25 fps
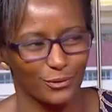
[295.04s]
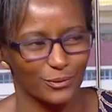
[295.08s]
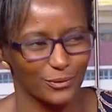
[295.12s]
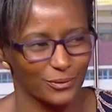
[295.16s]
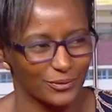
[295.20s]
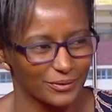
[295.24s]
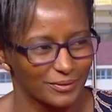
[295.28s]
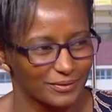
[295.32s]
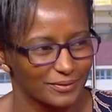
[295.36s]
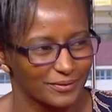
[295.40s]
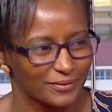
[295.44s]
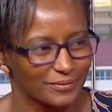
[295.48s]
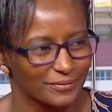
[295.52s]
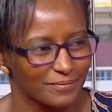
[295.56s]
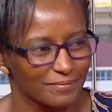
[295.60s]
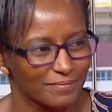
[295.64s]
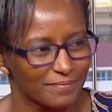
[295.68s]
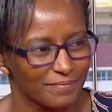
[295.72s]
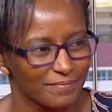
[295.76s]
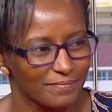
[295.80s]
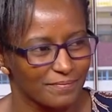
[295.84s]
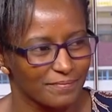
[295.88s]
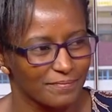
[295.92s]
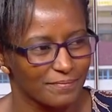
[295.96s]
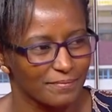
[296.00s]
know
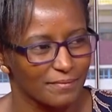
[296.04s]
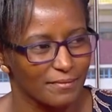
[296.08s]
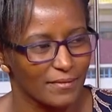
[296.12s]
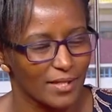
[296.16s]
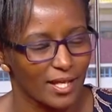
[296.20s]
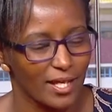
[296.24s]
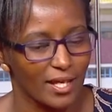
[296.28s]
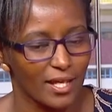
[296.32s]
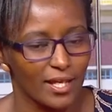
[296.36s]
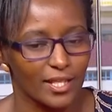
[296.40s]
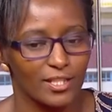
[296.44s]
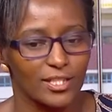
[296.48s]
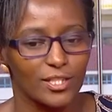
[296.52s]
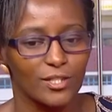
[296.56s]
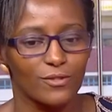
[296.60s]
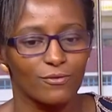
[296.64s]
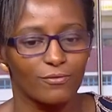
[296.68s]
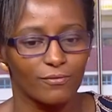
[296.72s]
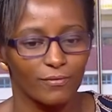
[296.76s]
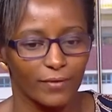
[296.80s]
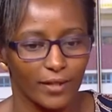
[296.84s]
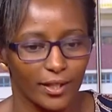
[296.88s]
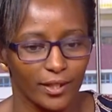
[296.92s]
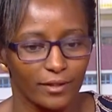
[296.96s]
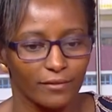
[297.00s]
it is
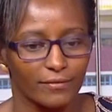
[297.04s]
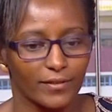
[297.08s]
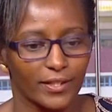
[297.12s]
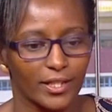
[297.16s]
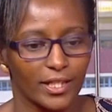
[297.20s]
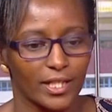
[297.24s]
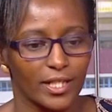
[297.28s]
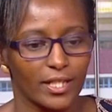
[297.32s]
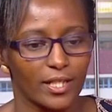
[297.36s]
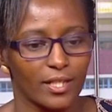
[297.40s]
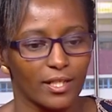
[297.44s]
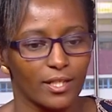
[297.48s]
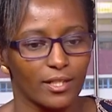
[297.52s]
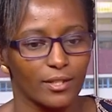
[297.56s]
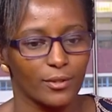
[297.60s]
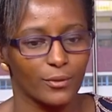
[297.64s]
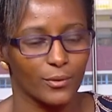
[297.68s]
very very